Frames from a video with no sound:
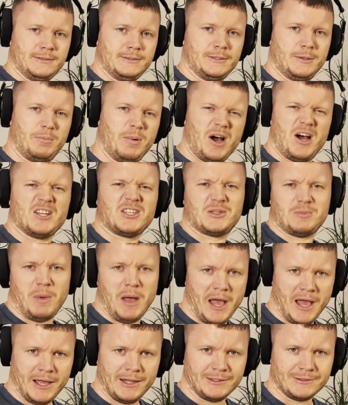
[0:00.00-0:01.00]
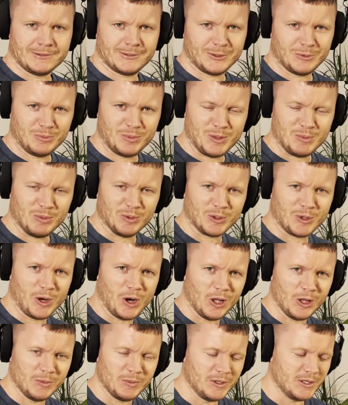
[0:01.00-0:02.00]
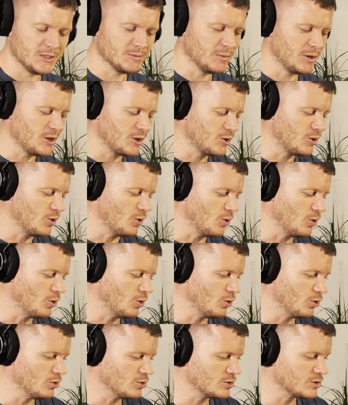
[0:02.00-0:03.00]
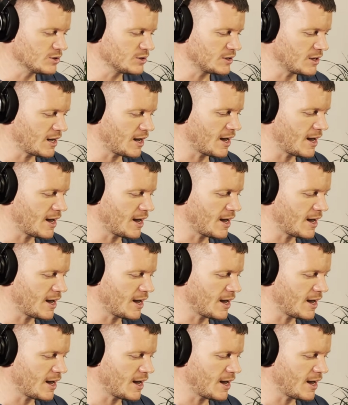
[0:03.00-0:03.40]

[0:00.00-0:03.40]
the boss man, some people call him, and he's my co-host.